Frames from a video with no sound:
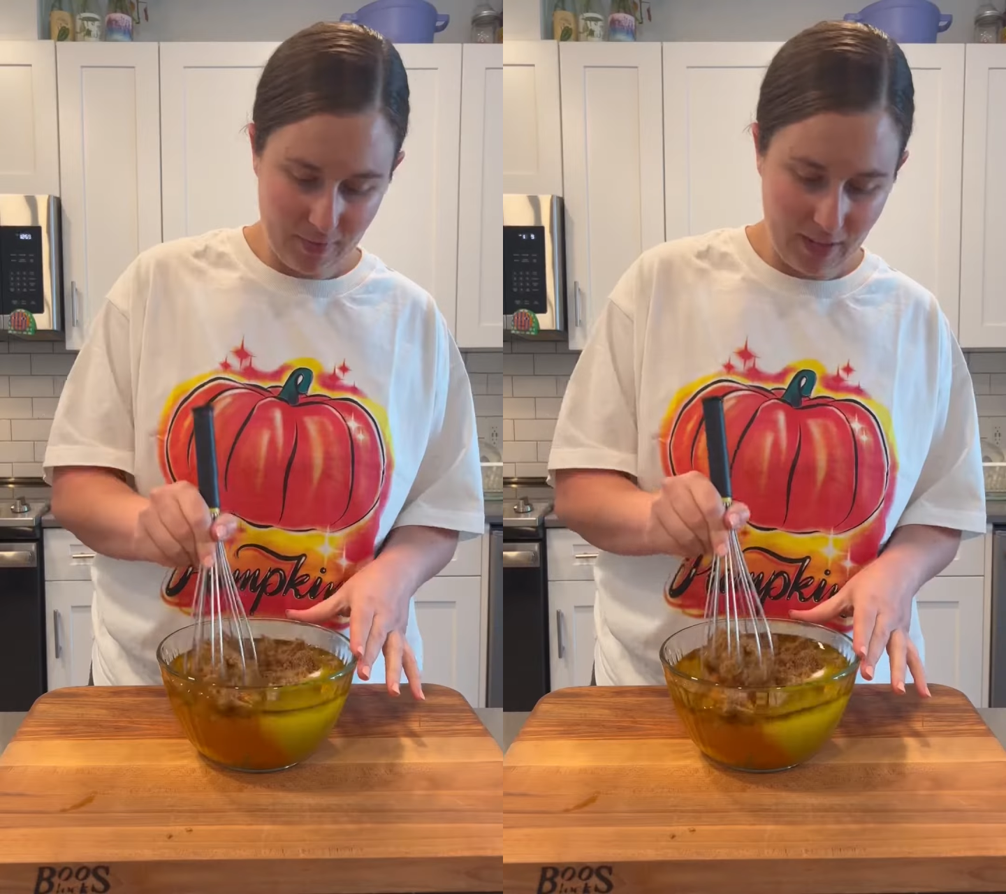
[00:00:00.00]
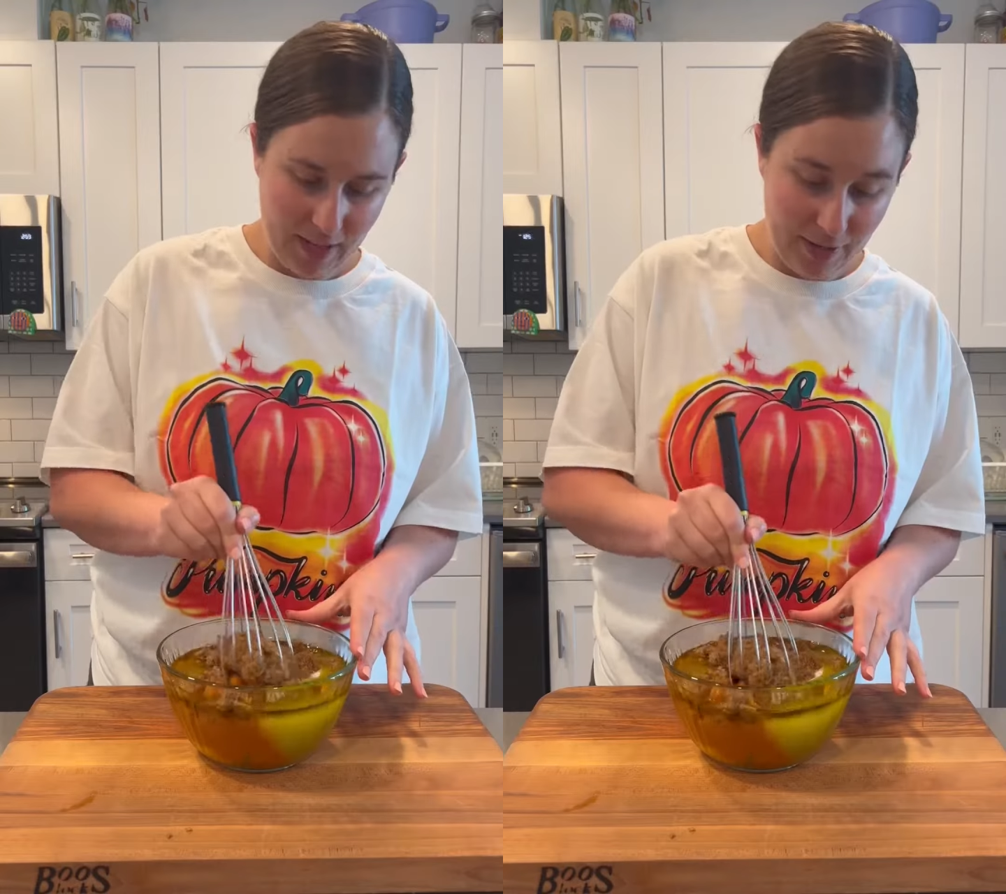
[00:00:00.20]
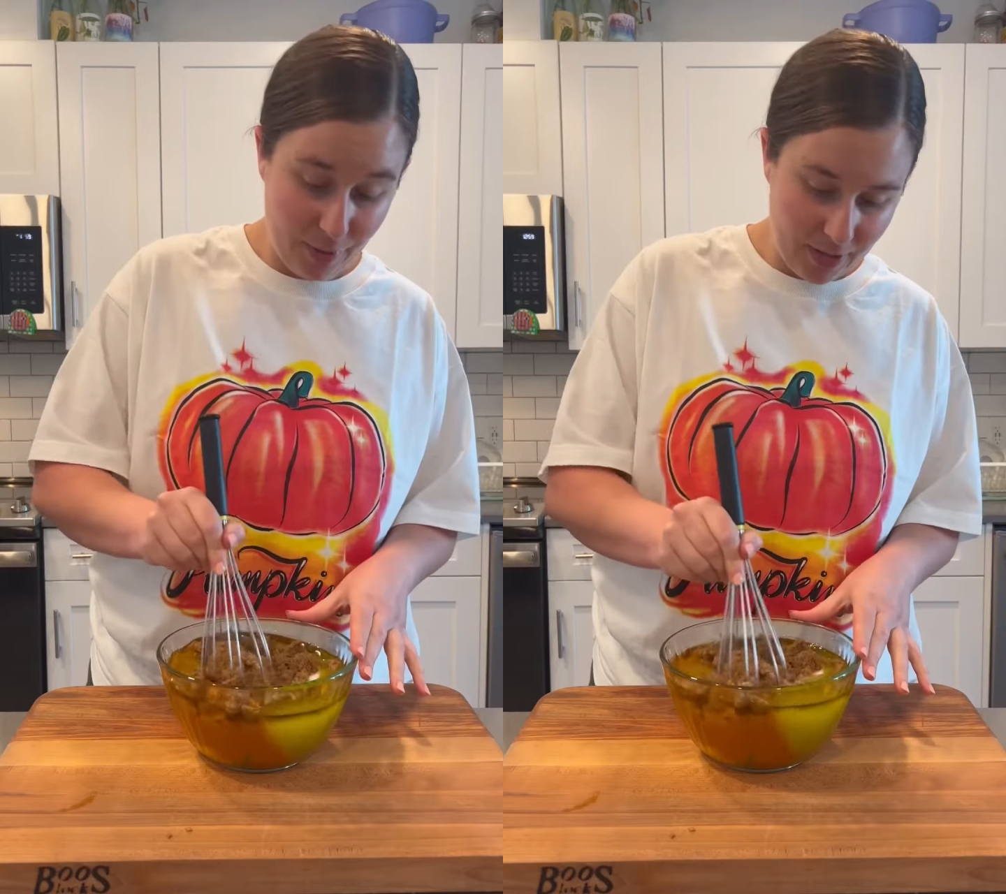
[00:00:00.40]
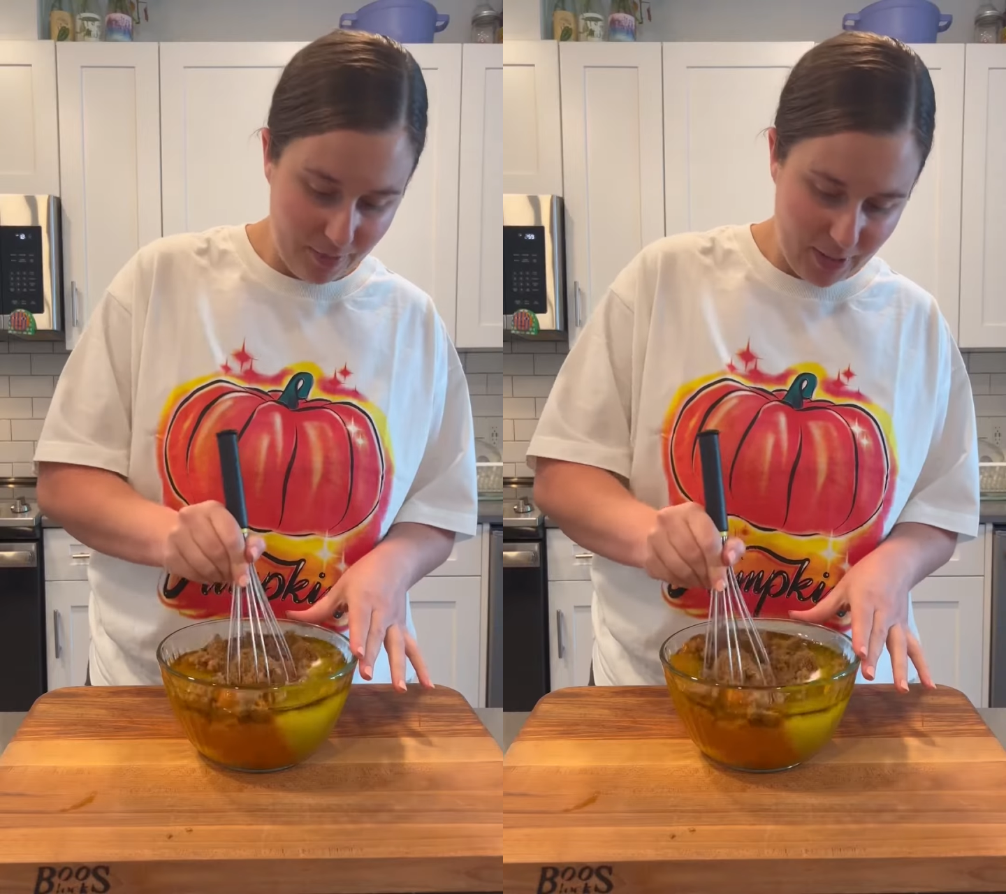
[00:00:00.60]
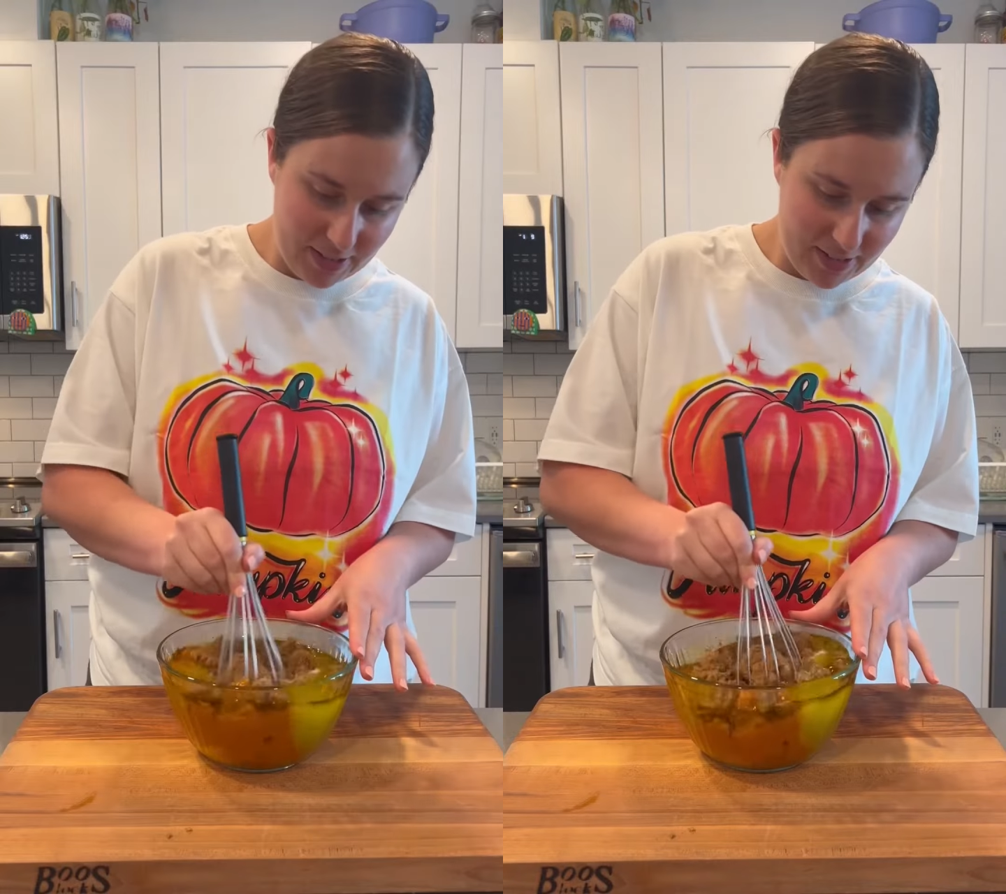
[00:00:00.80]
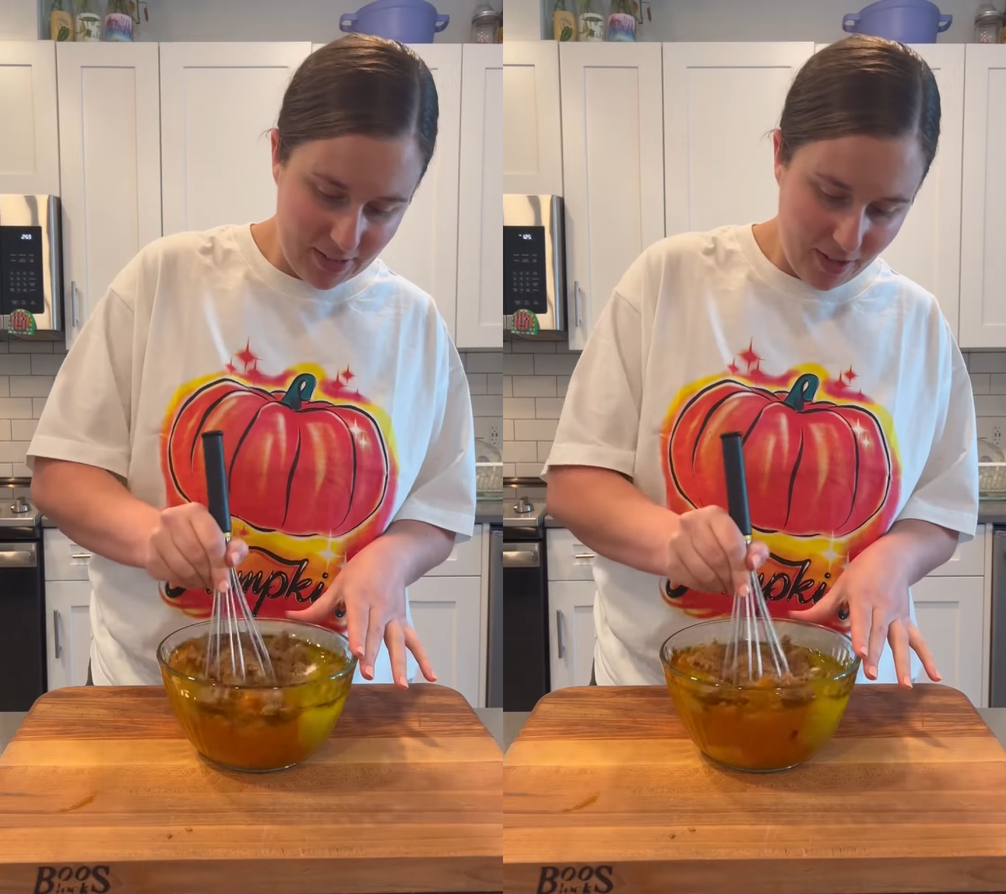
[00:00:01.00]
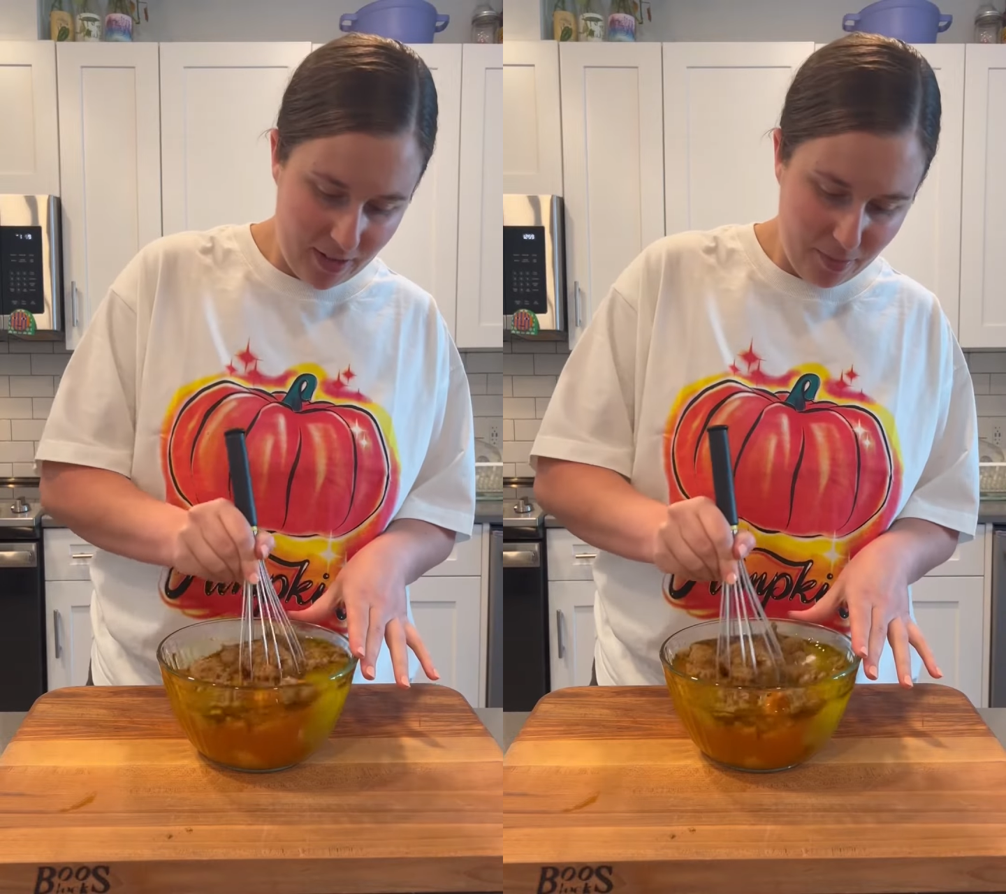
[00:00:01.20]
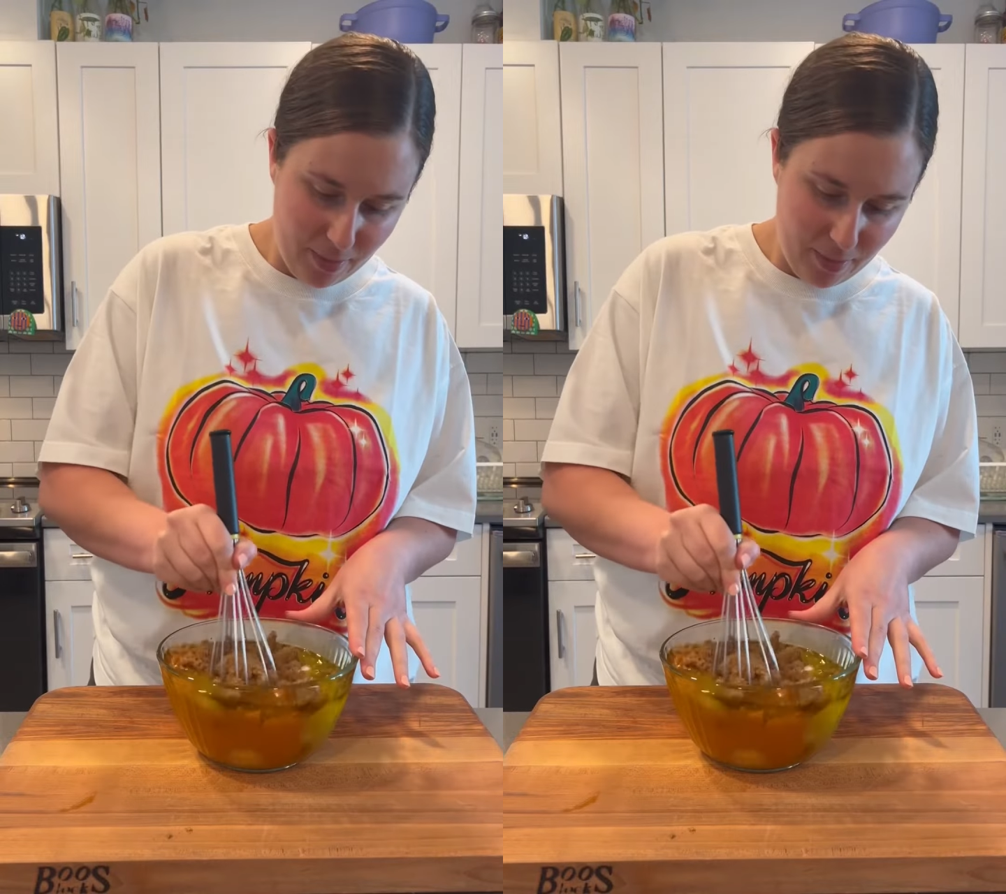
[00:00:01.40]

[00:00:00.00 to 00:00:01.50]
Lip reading: And now we're gonna mix this all up.